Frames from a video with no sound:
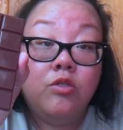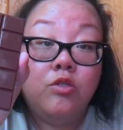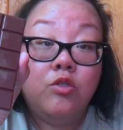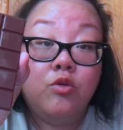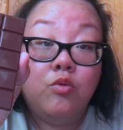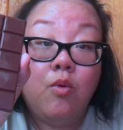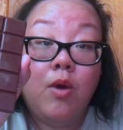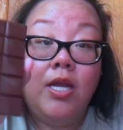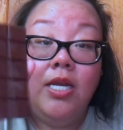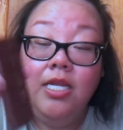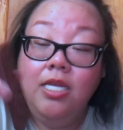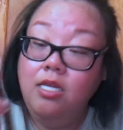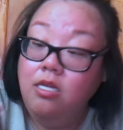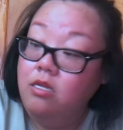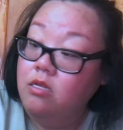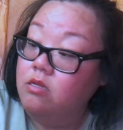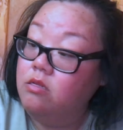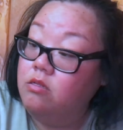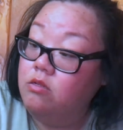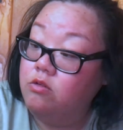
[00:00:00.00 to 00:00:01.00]
20,
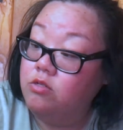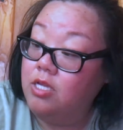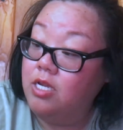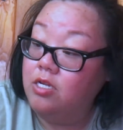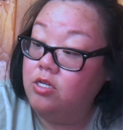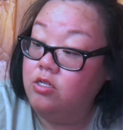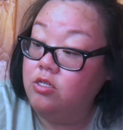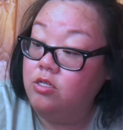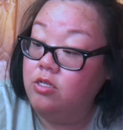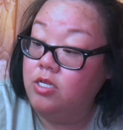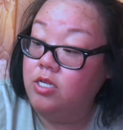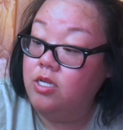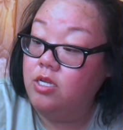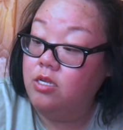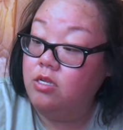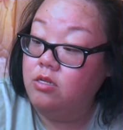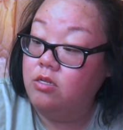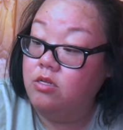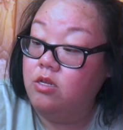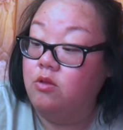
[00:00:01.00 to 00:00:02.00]
there's actually,
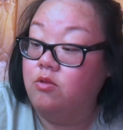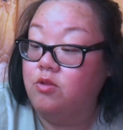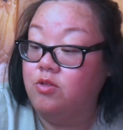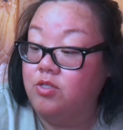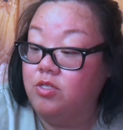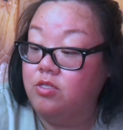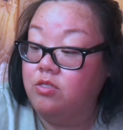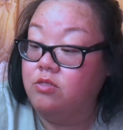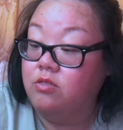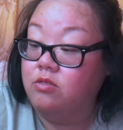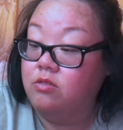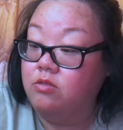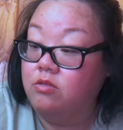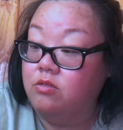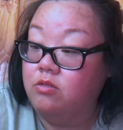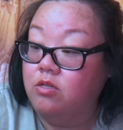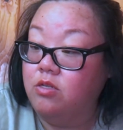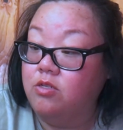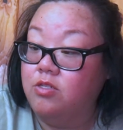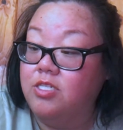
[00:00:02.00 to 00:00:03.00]
no, there's
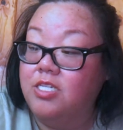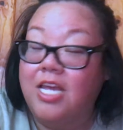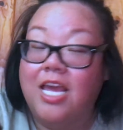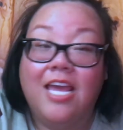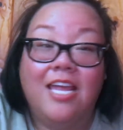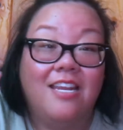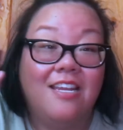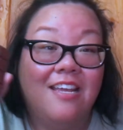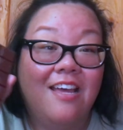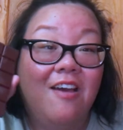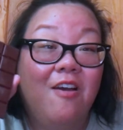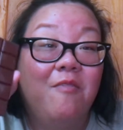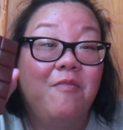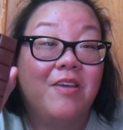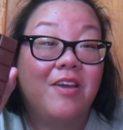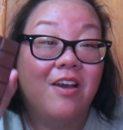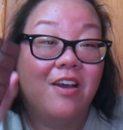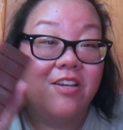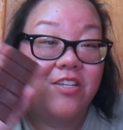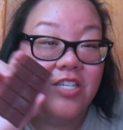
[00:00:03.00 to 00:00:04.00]
10. Oh my
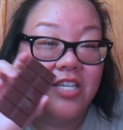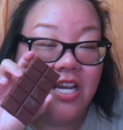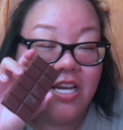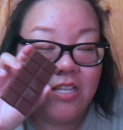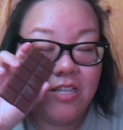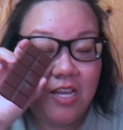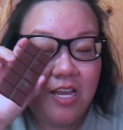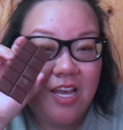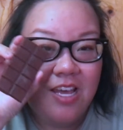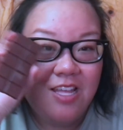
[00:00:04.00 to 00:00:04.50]
gosh, I can't.